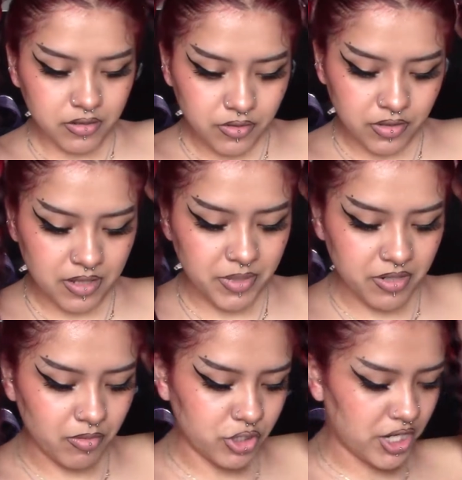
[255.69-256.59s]
let me
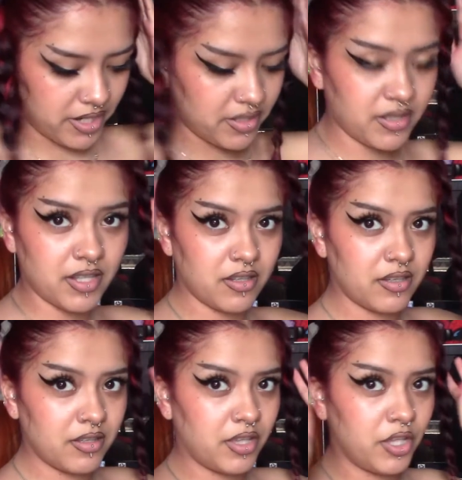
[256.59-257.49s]
double check that they look
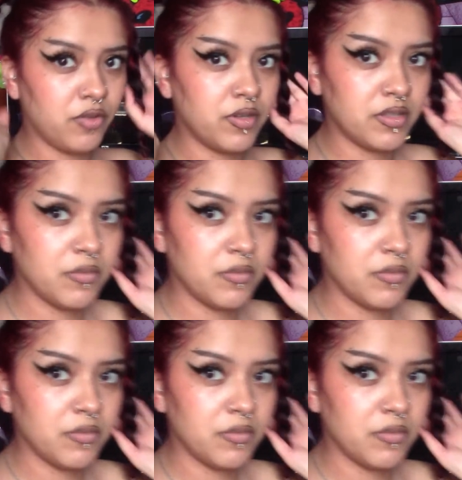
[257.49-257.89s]
cute in the